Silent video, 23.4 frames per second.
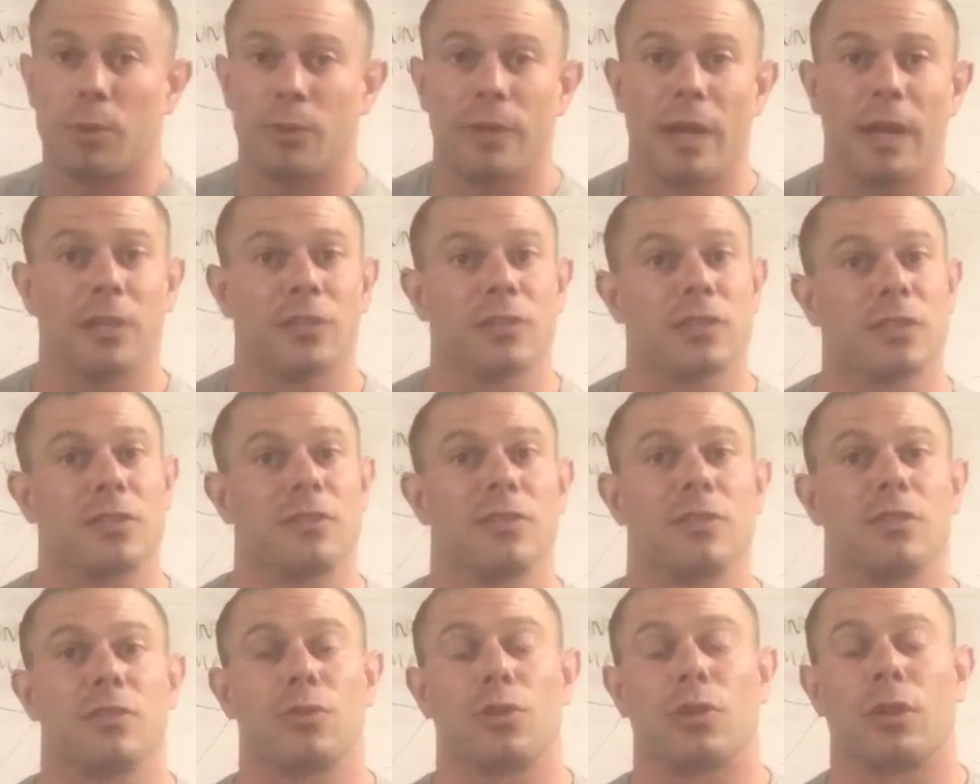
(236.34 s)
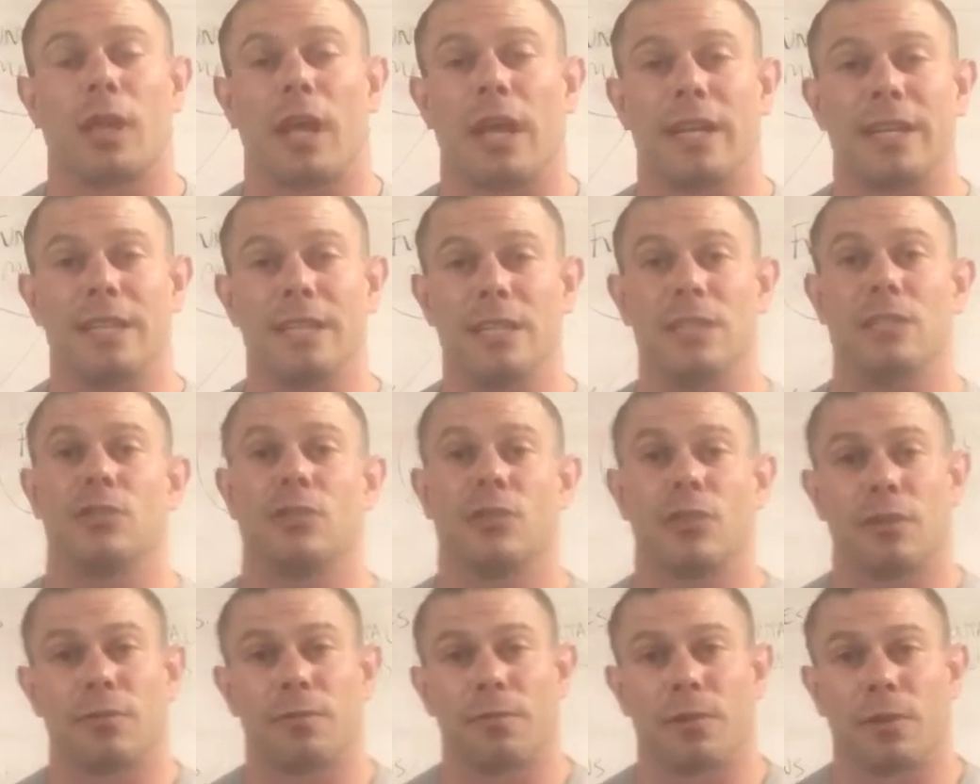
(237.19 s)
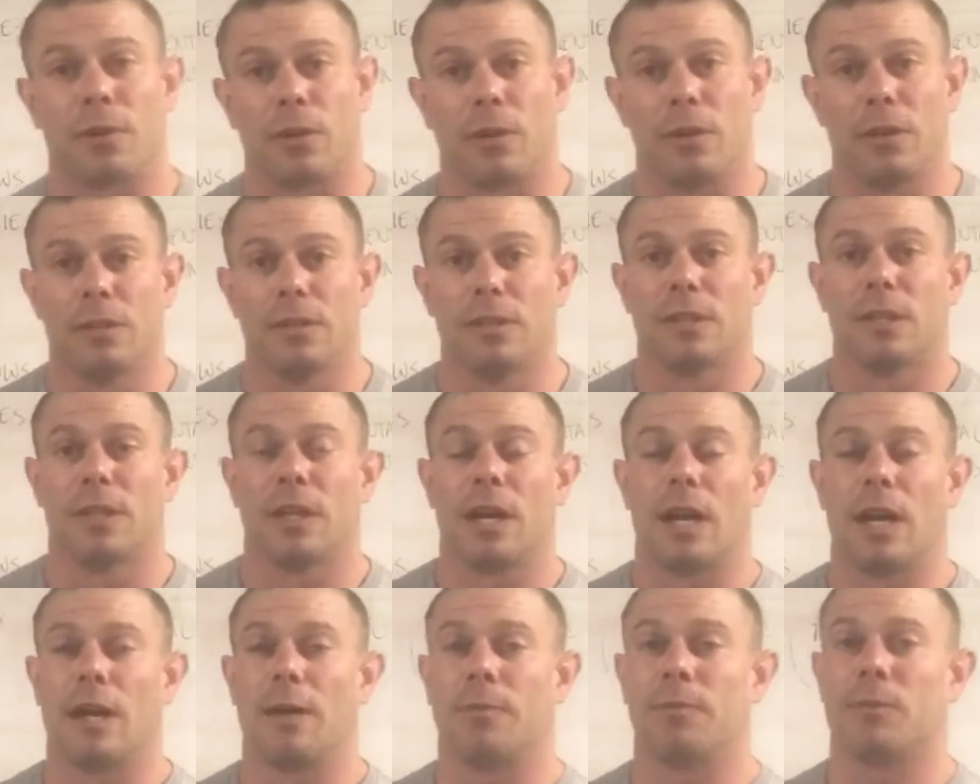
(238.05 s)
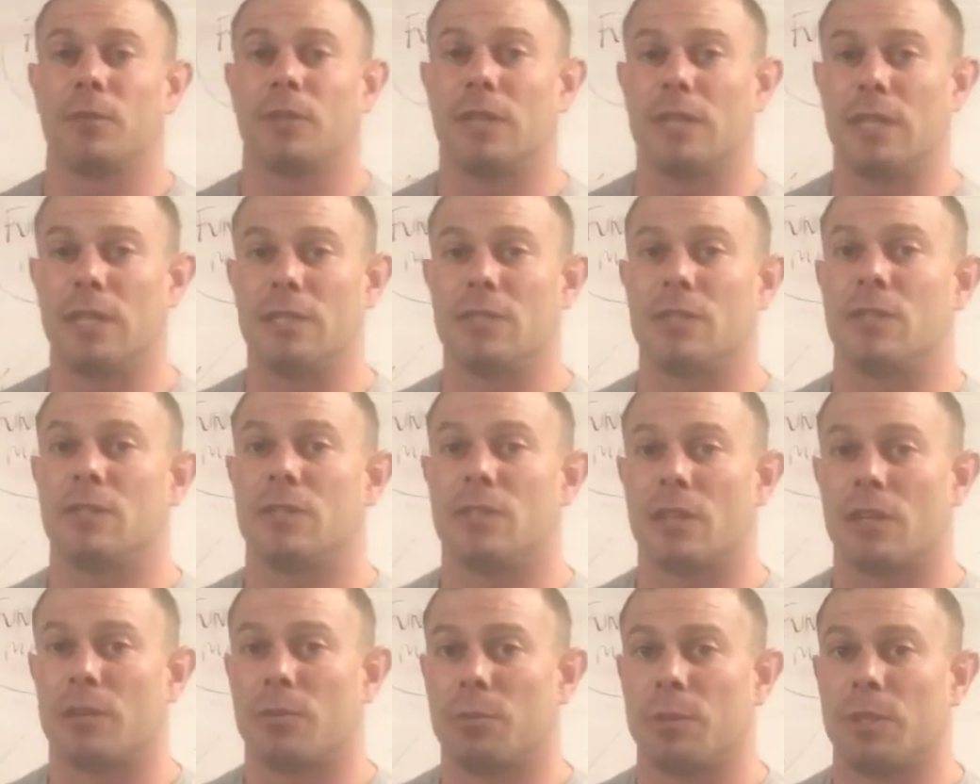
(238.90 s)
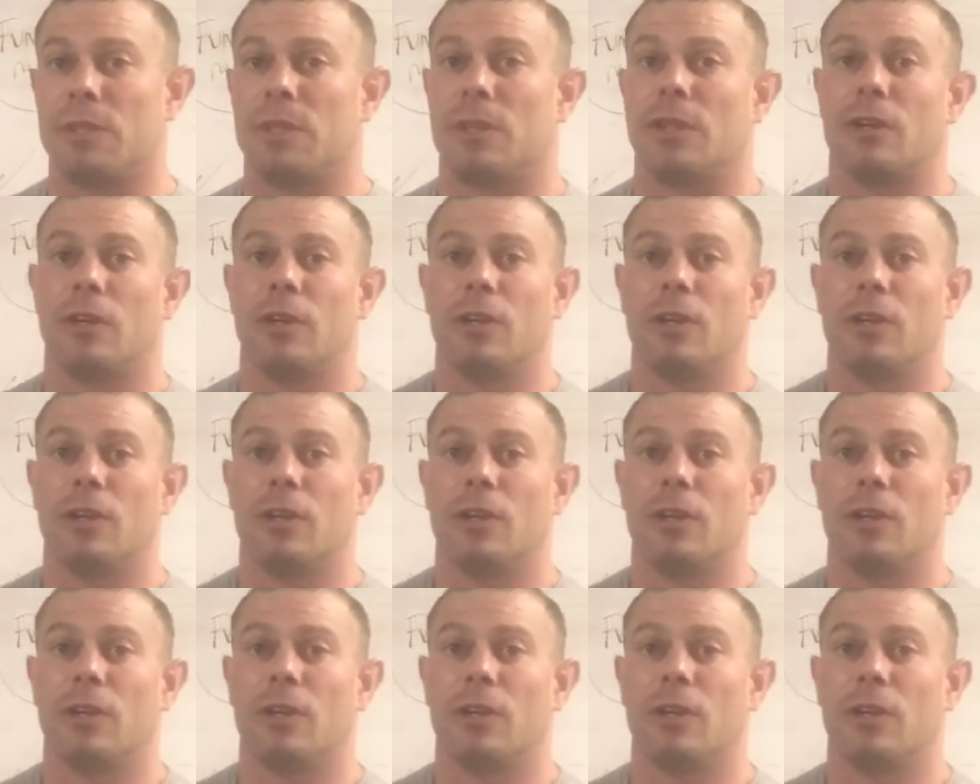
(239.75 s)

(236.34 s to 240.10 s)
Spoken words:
pull downs because these are a lot easier for ladies and gentlemen that